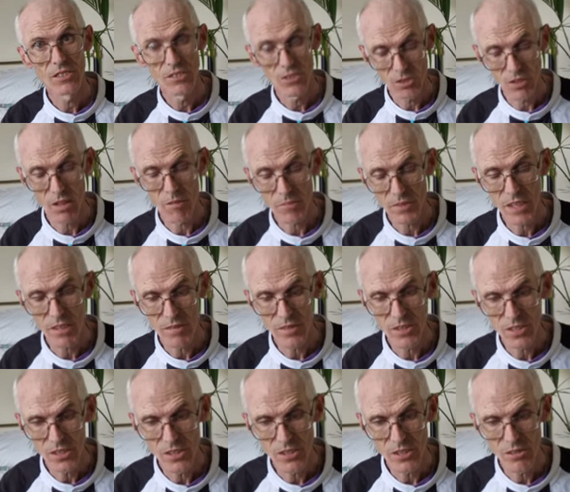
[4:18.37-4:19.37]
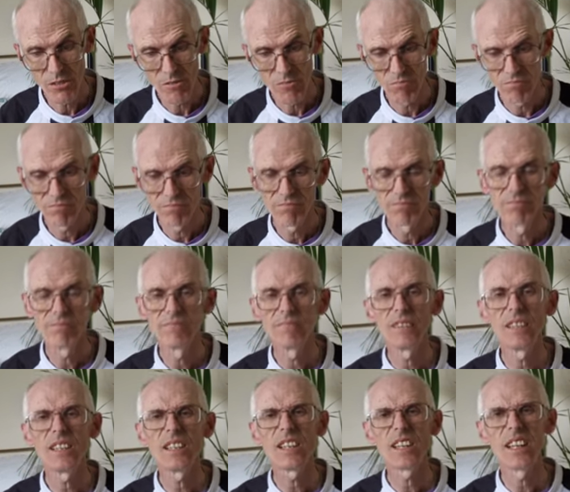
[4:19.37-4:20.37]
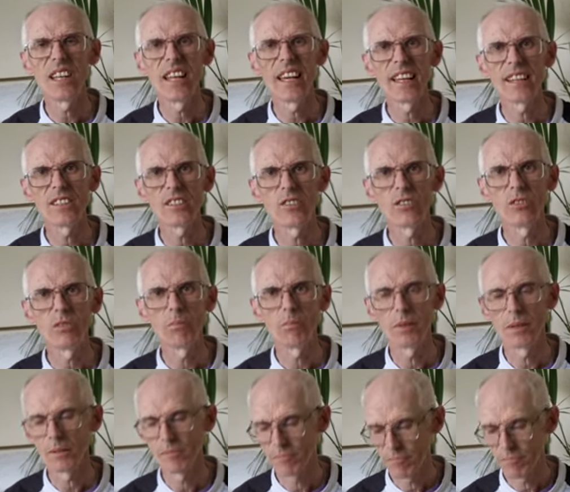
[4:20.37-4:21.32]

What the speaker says: So I'm giving you a little heads up.